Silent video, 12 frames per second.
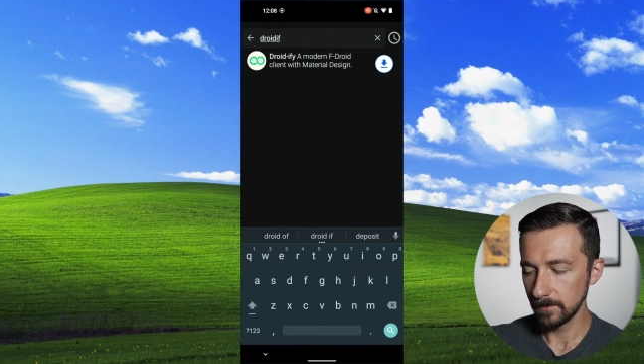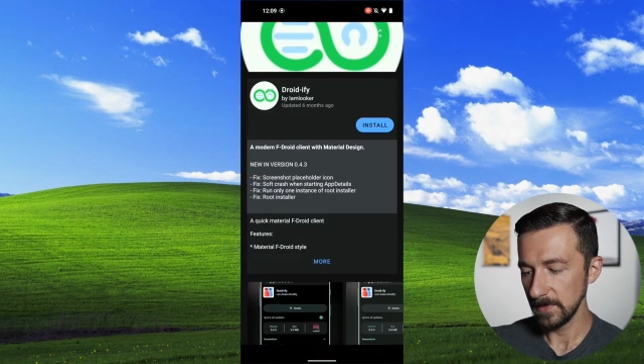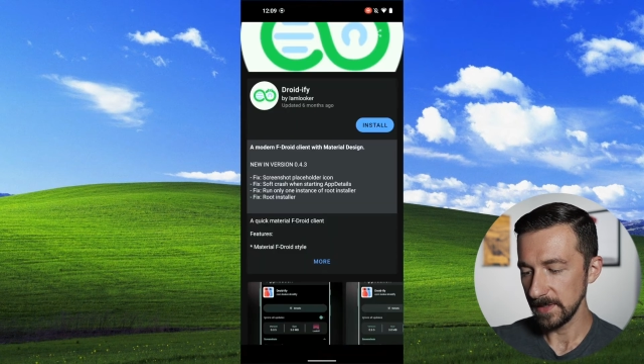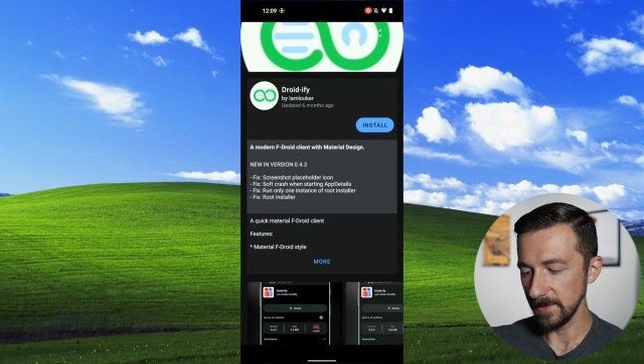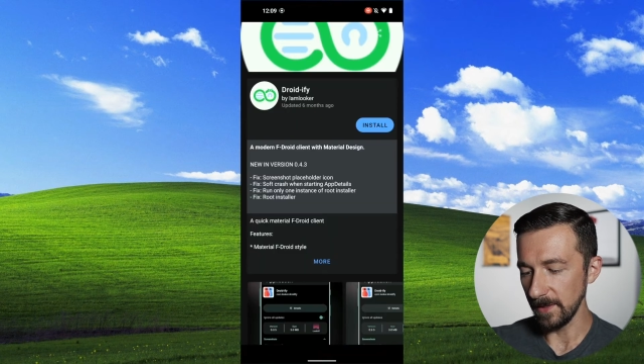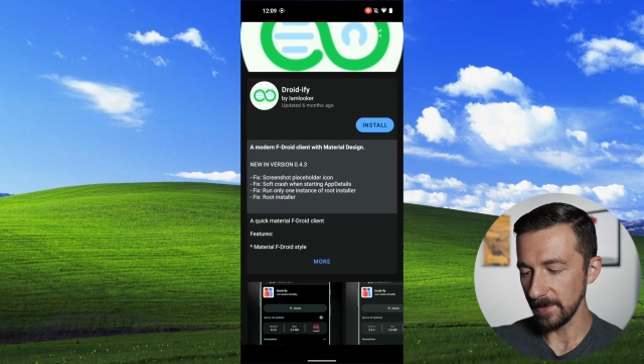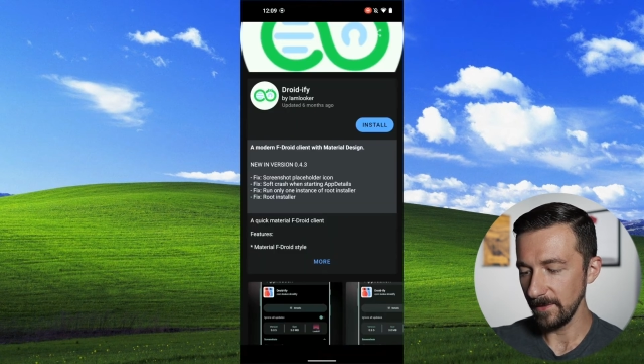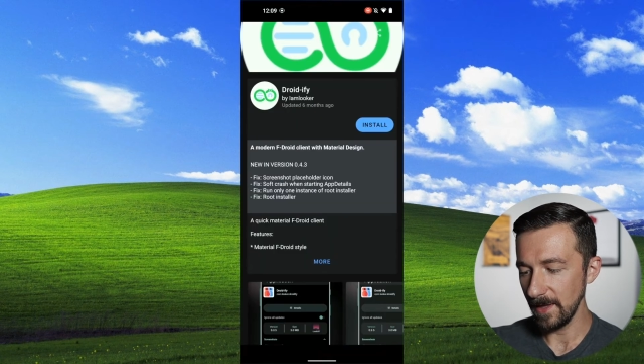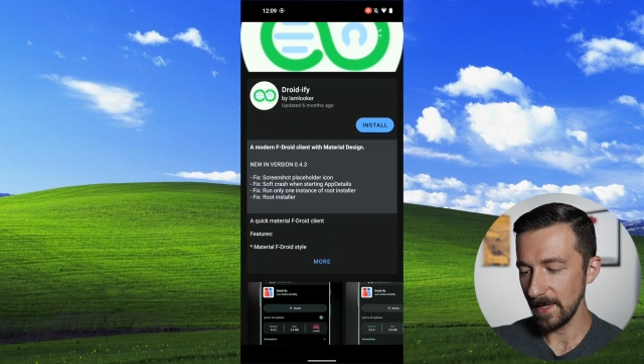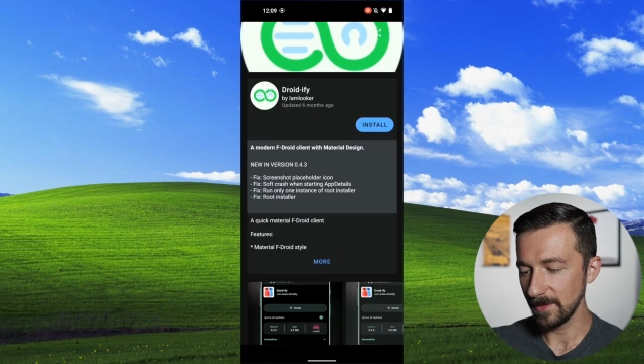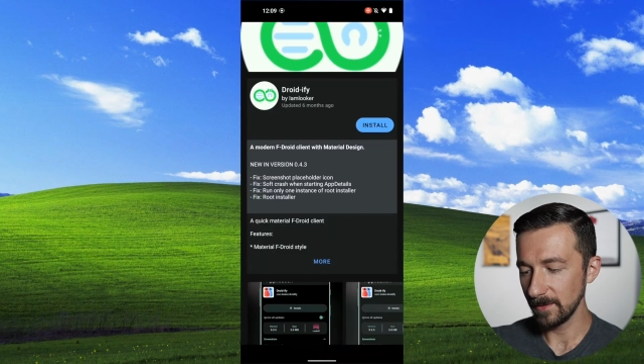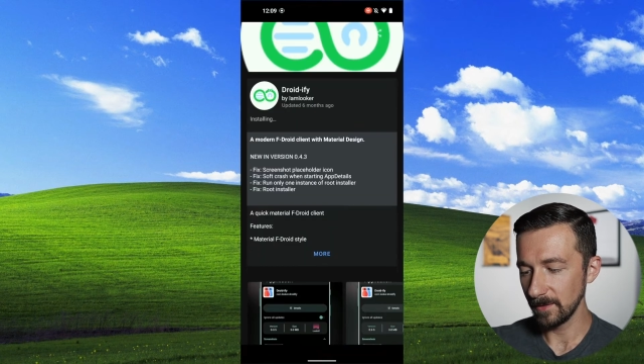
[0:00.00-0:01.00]
select
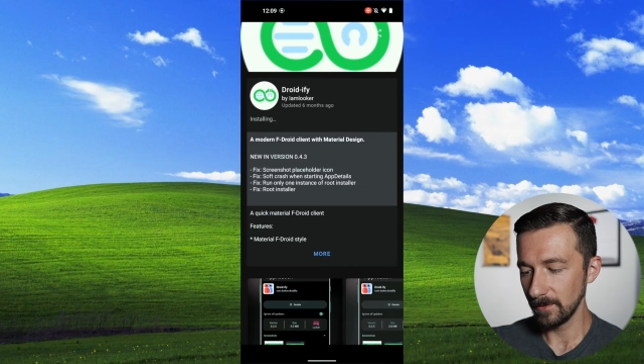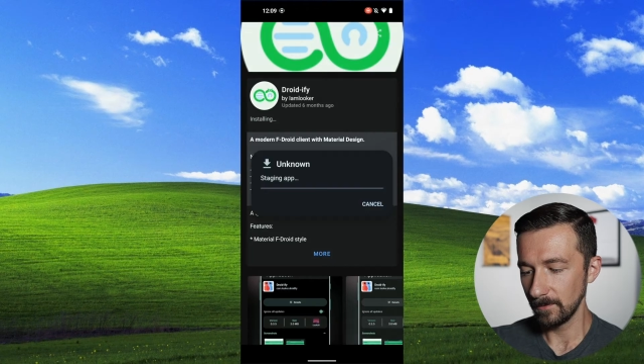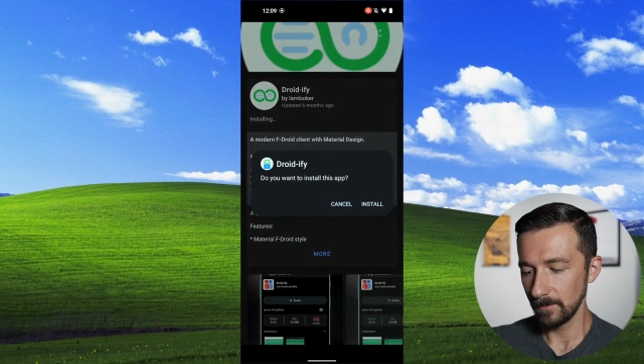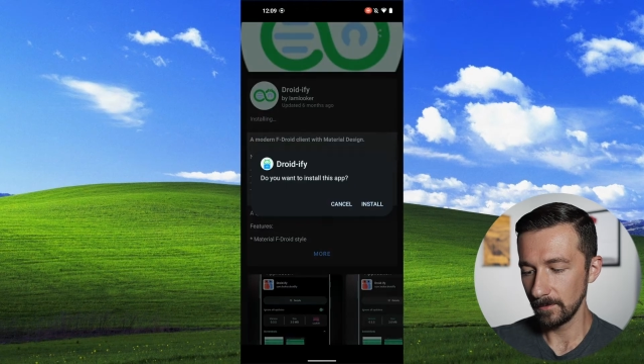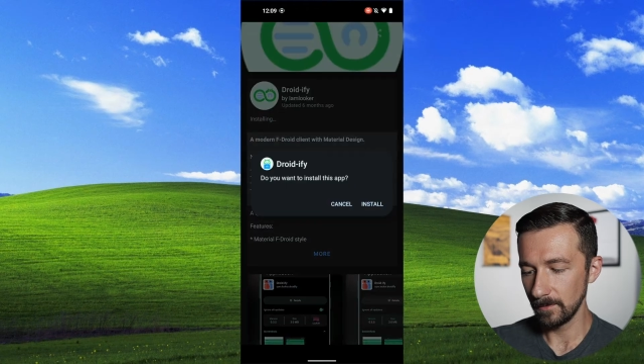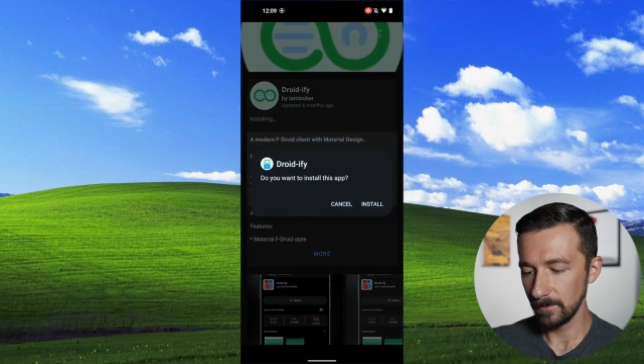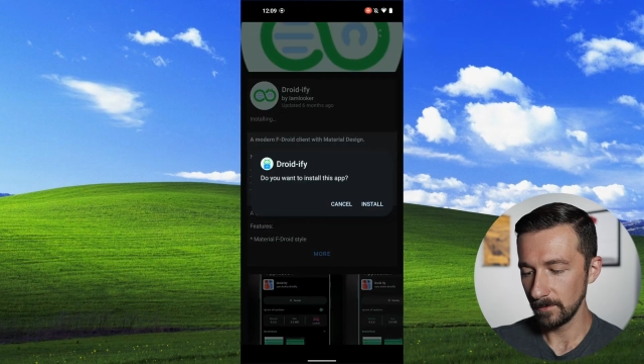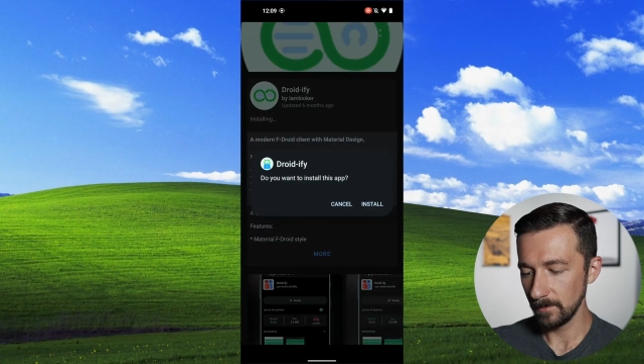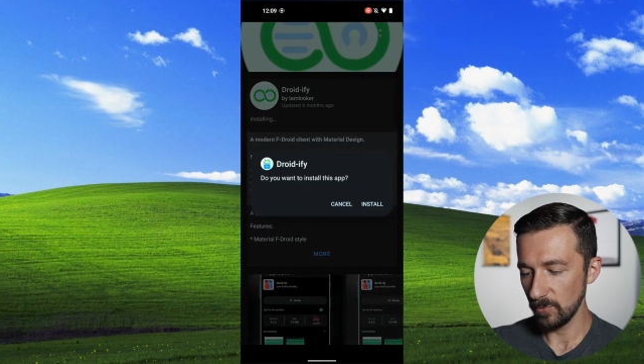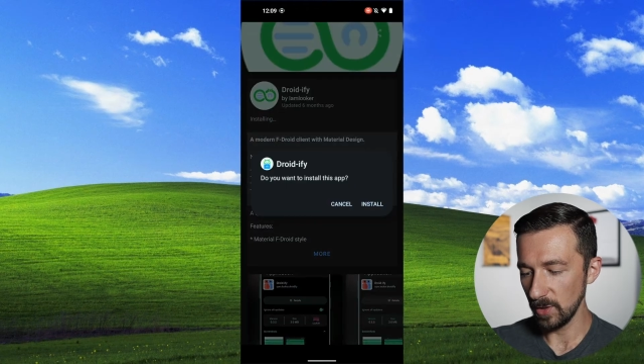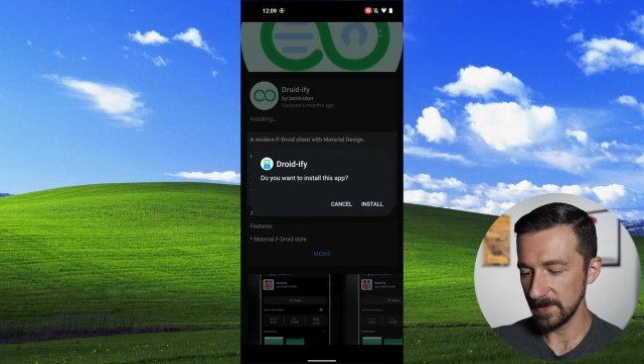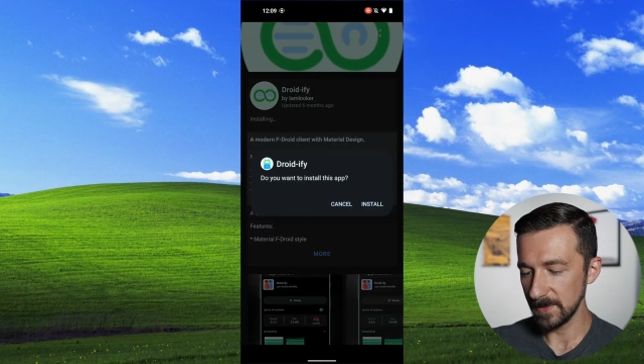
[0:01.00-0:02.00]
that, press